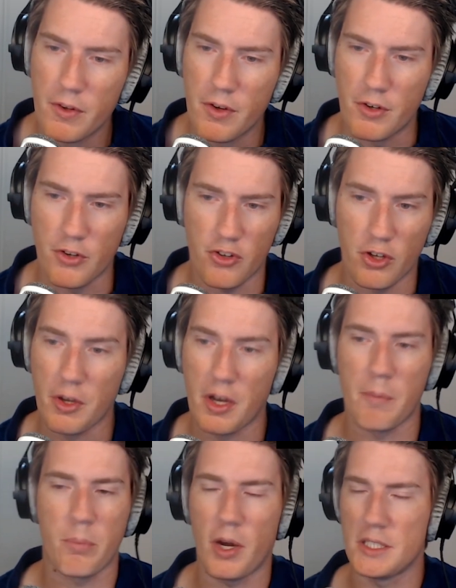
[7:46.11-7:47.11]
You're just looking
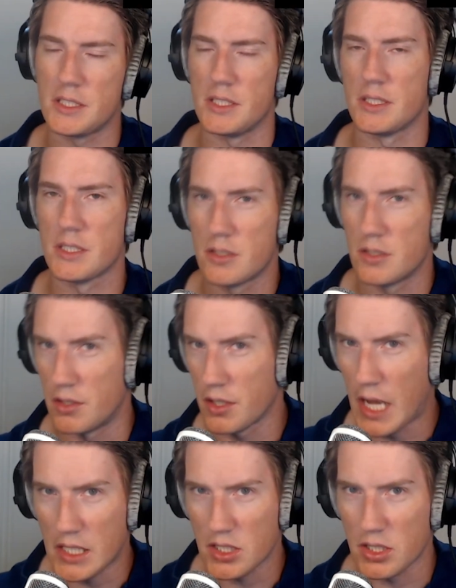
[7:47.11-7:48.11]
at prices. You're not
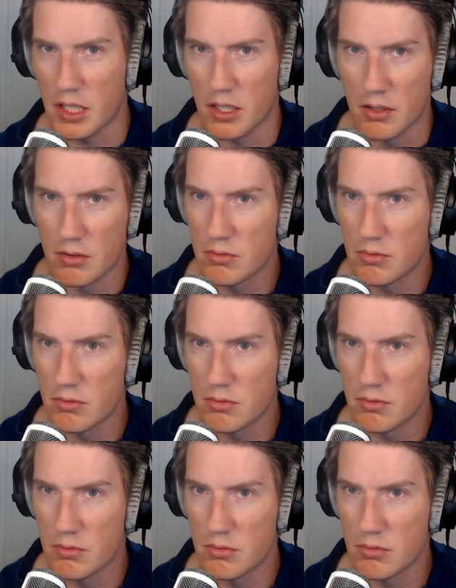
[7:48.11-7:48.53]
actually